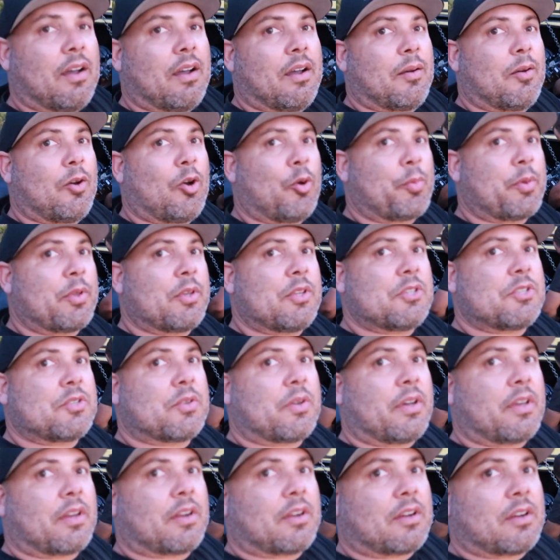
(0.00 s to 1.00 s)
Hope you
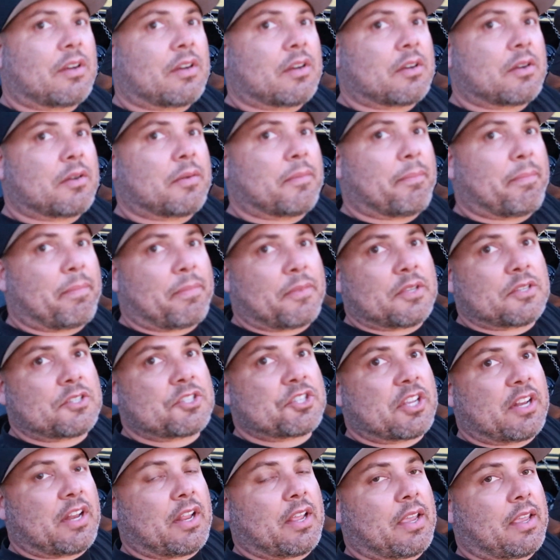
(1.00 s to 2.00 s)
enjoyed our
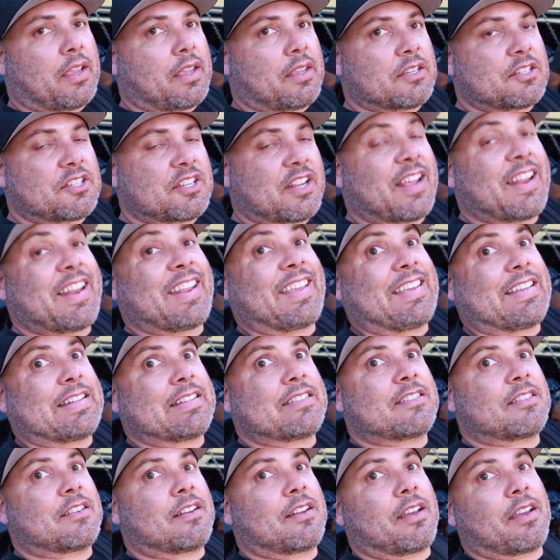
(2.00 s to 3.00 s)
shenanigans
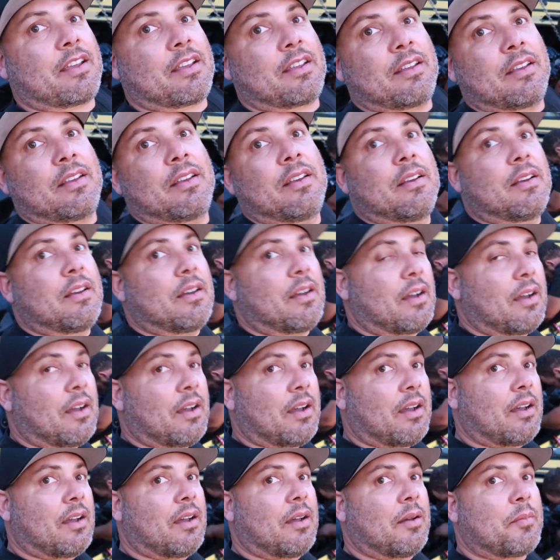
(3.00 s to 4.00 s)
today.
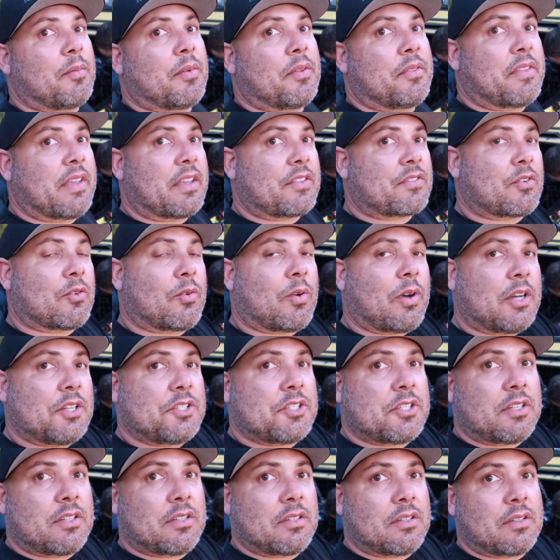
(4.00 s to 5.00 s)
Thanks for
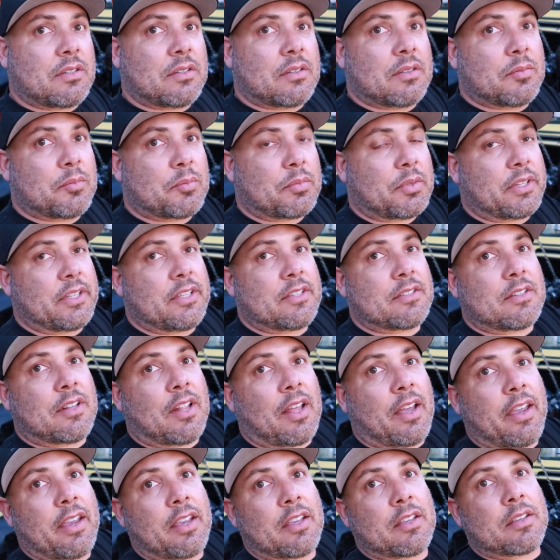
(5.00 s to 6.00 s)
watching. Please
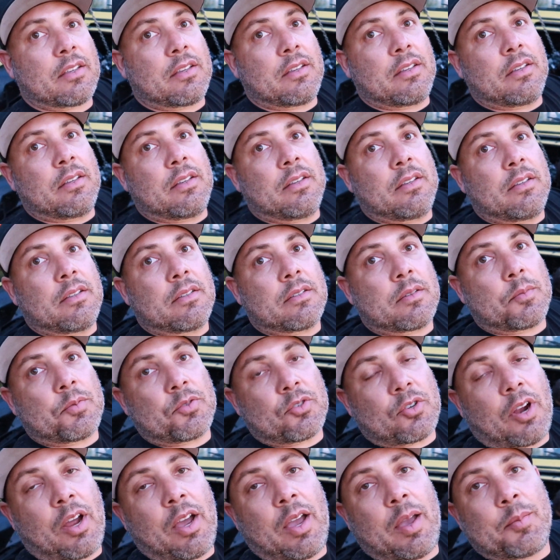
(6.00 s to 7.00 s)
like,
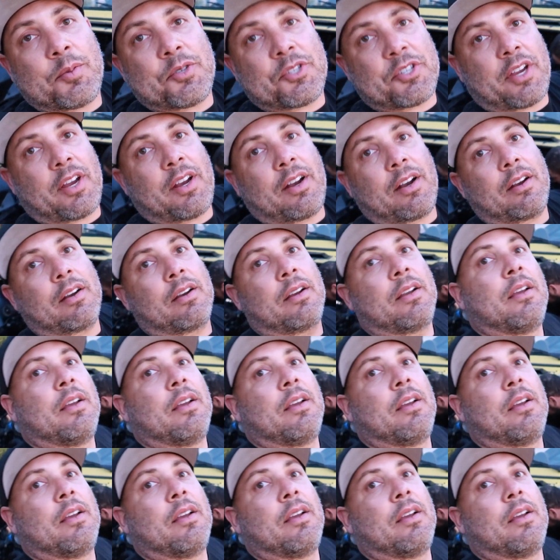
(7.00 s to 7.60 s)
subscribe, share,